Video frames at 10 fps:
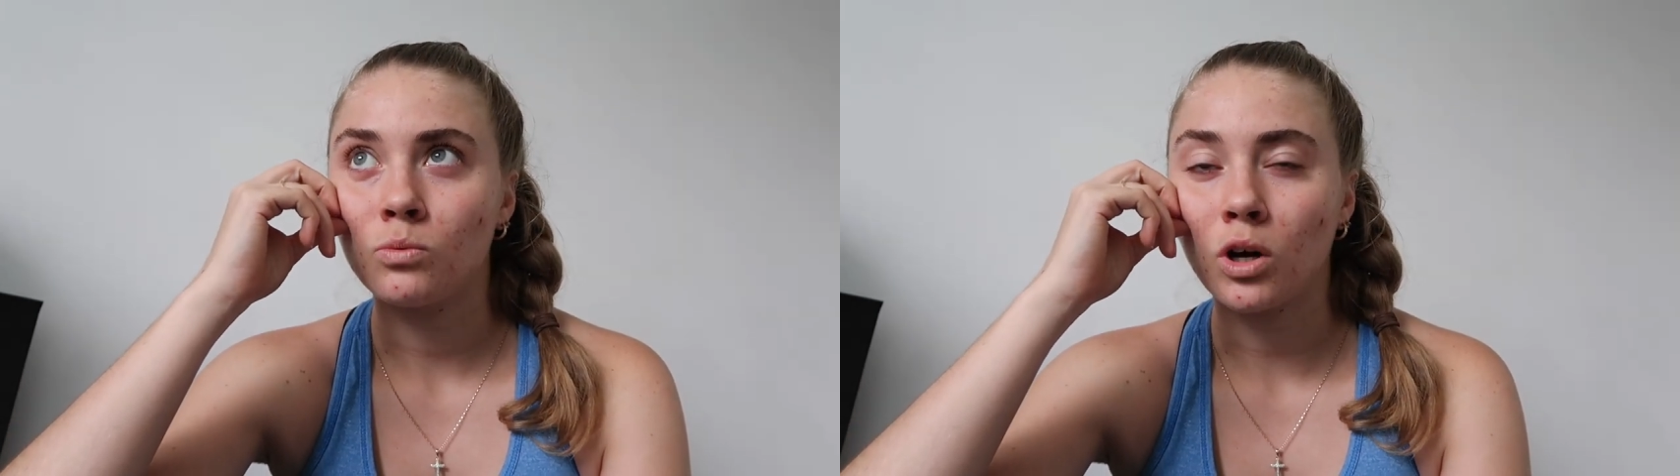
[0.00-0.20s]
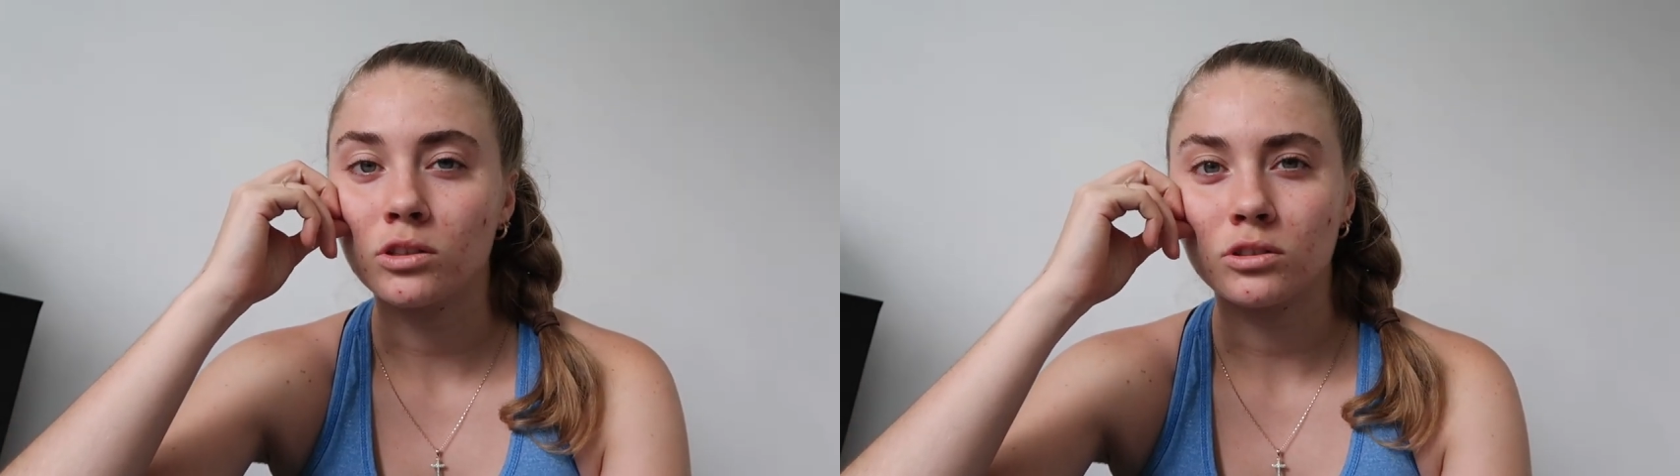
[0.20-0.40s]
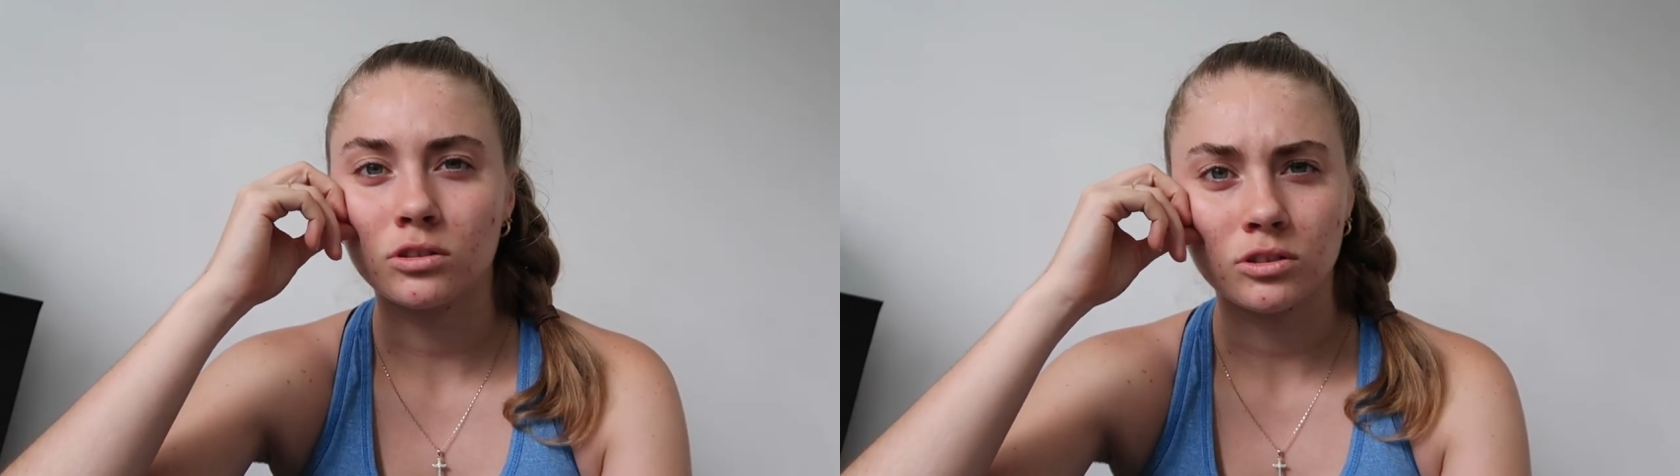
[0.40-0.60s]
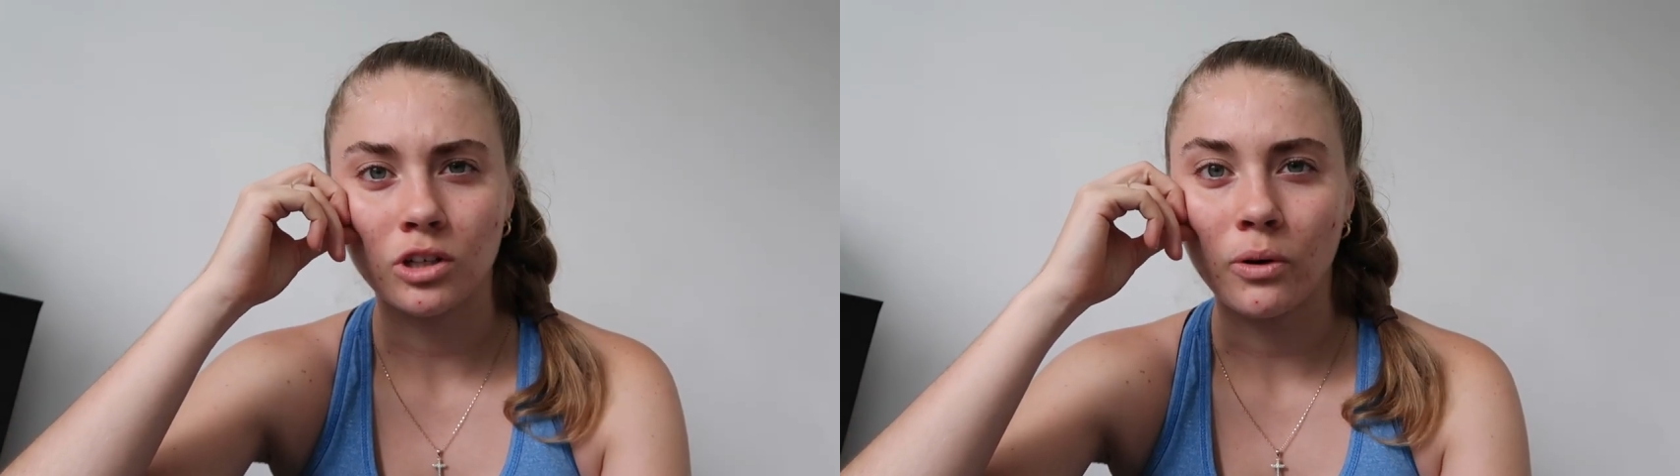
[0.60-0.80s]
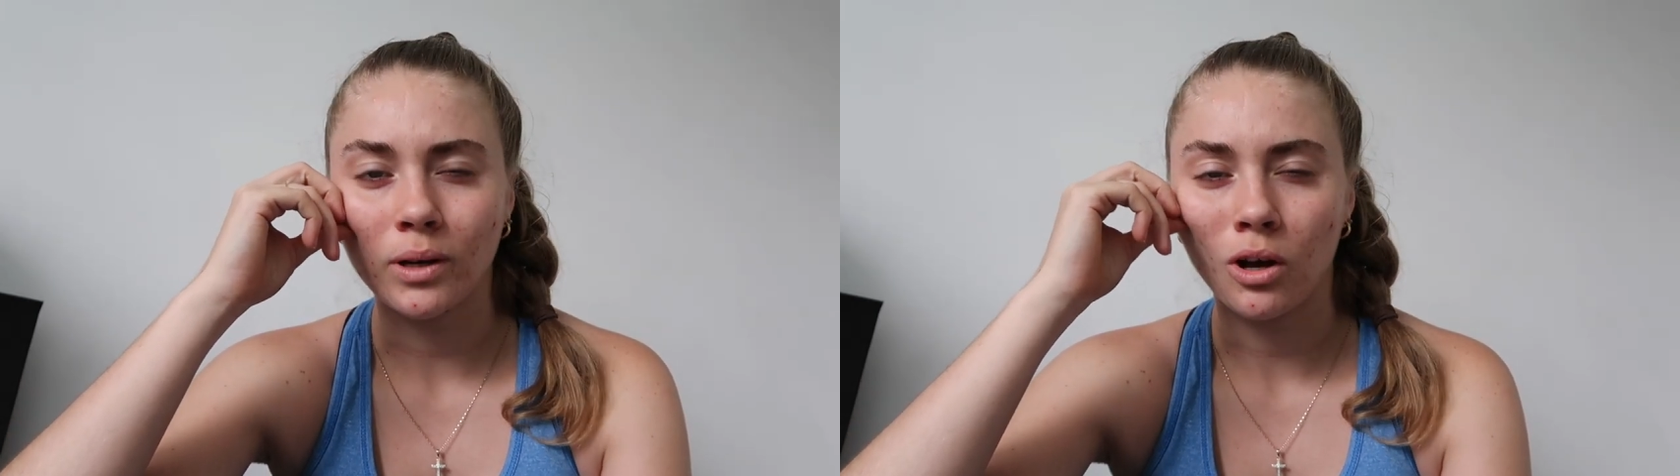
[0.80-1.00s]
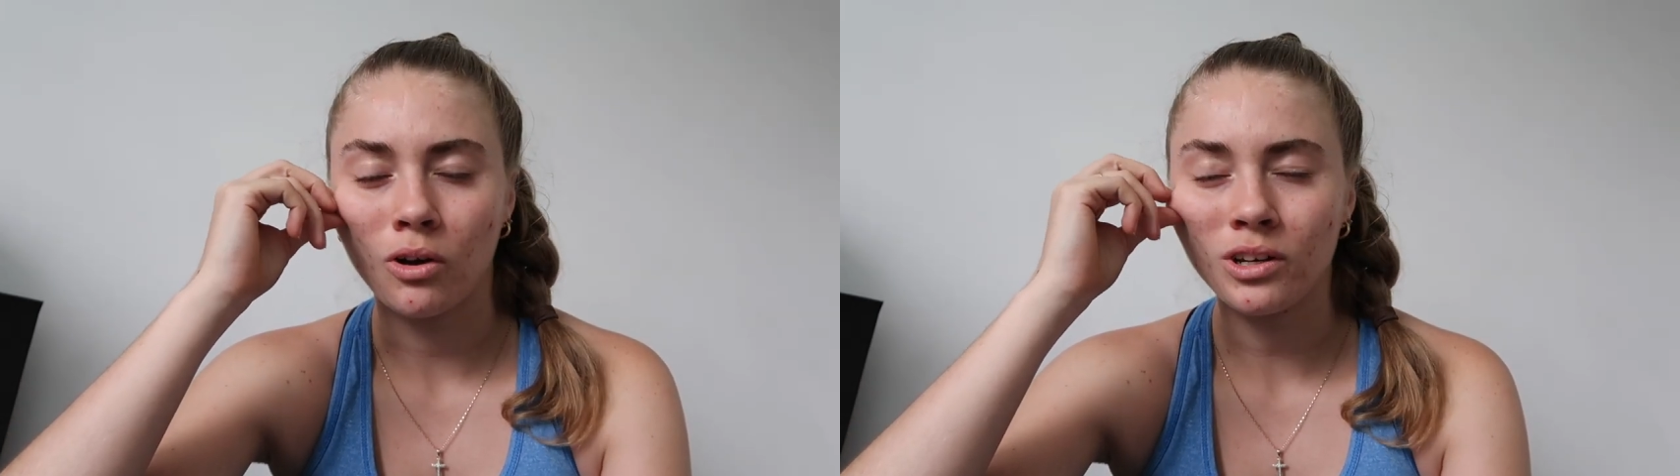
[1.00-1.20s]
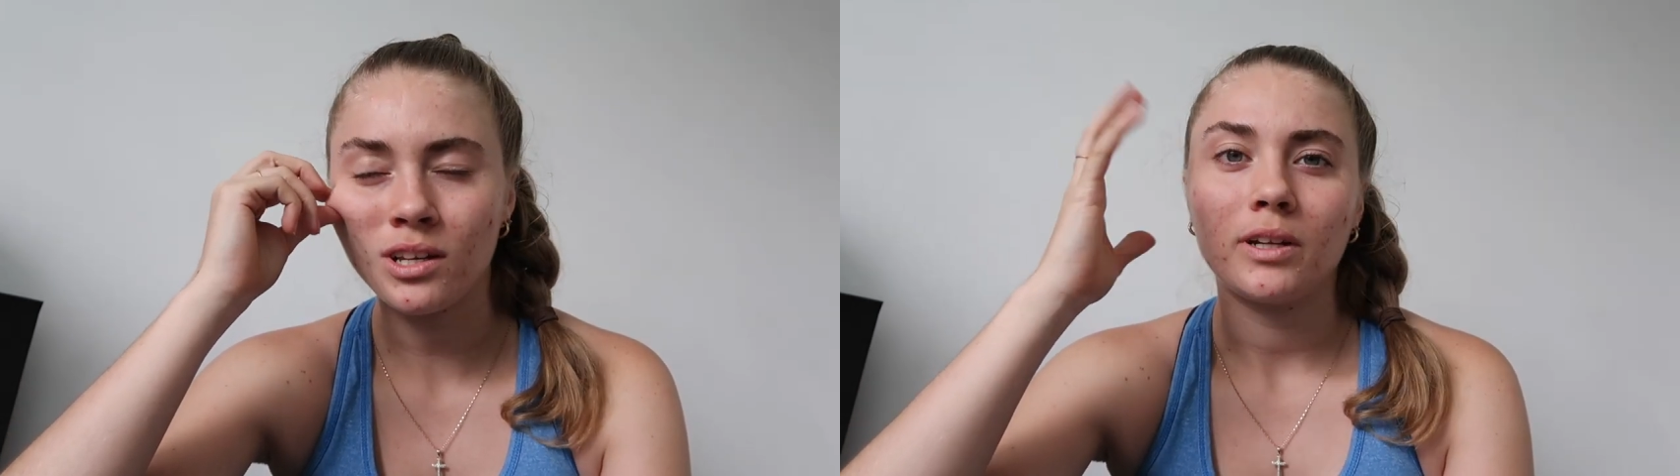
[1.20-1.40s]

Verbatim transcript: what's going on.